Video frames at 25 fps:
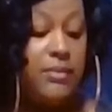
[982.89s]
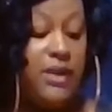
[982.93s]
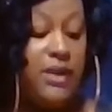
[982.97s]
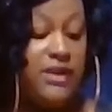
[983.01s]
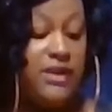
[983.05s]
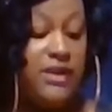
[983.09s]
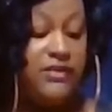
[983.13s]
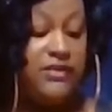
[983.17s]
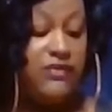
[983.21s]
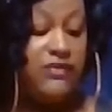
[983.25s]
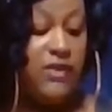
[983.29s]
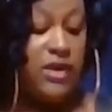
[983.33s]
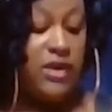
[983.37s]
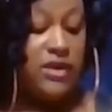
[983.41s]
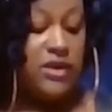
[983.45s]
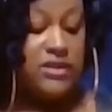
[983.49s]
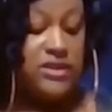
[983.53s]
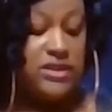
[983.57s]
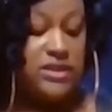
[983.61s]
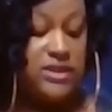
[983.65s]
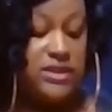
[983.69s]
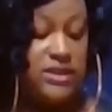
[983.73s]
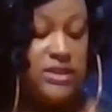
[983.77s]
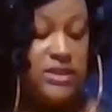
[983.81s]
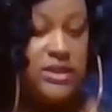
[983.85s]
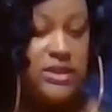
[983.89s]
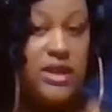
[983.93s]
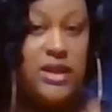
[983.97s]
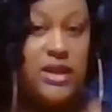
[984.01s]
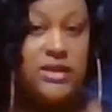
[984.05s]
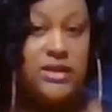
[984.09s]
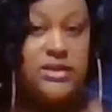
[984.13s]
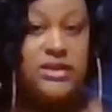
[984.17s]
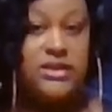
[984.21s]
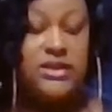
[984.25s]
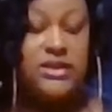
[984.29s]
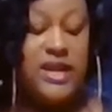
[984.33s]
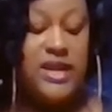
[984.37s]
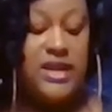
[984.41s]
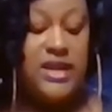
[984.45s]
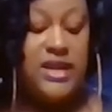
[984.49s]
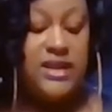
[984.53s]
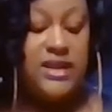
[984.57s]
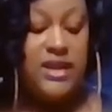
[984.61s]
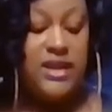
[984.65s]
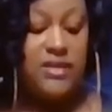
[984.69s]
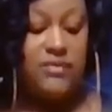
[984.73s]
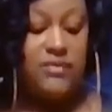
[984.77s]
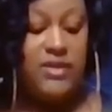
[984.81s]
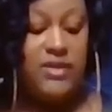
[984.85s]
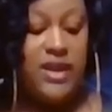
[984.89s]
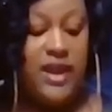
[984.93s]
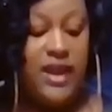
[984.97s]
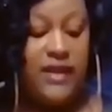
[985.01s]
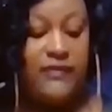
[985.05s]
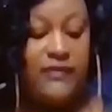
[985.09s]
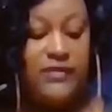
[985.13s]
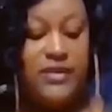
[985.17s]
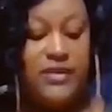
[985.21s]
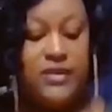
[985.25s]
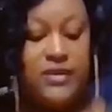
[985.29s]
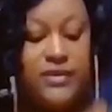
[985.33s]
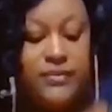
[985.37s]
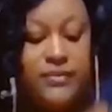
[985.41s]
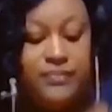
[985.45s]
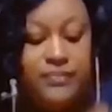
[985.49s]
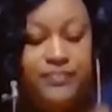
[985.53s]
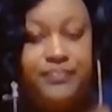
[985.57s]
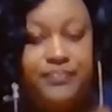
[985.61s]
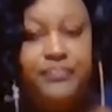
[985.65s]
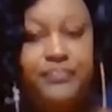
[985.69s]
As far as this steak that we have here,